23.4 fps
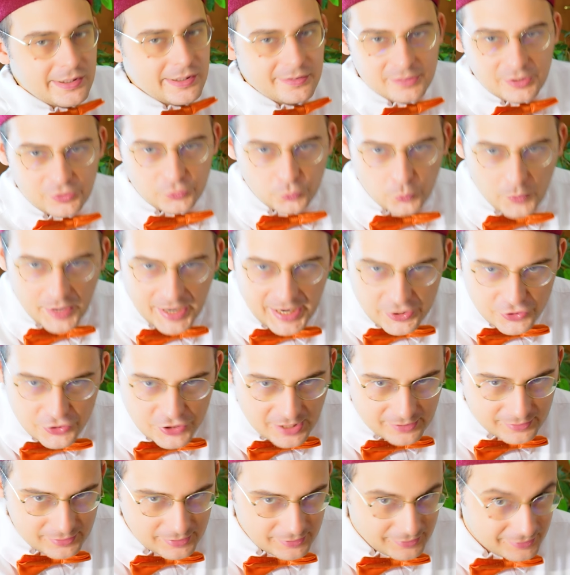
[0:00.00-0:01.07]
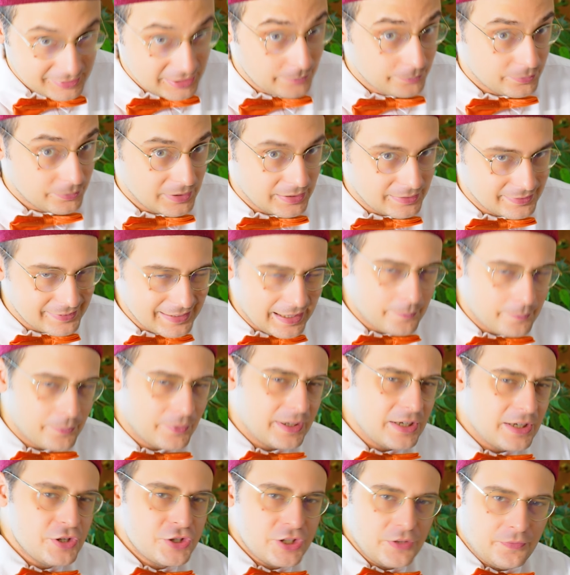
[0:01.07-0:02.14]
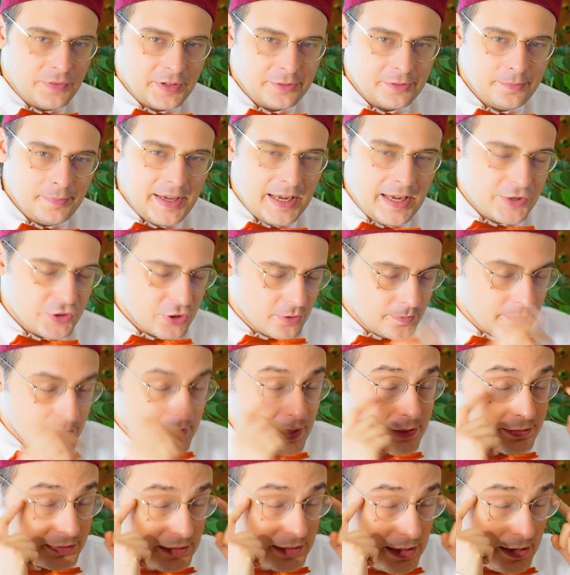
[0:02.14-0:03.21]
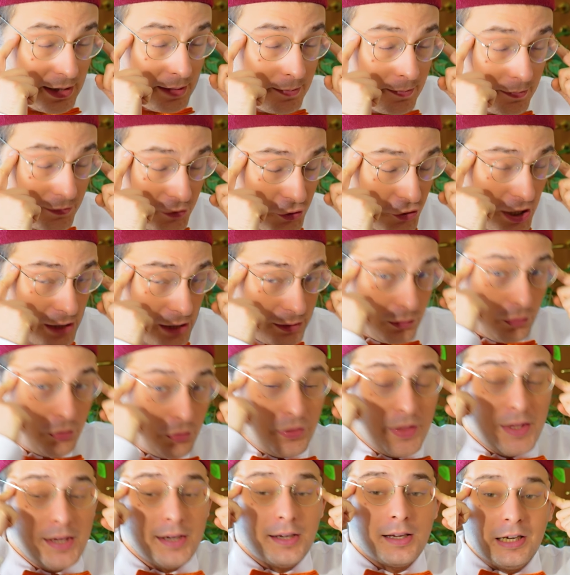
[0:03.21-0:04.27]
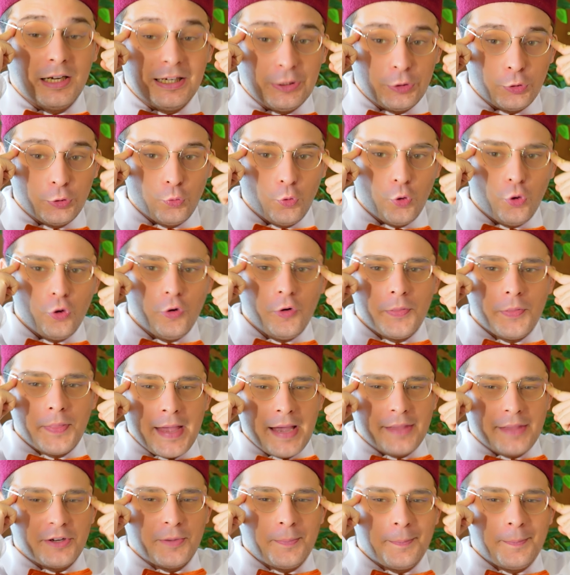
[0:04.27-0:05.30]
This way, just a simple example in G flat major, but I'm just thinking to all the other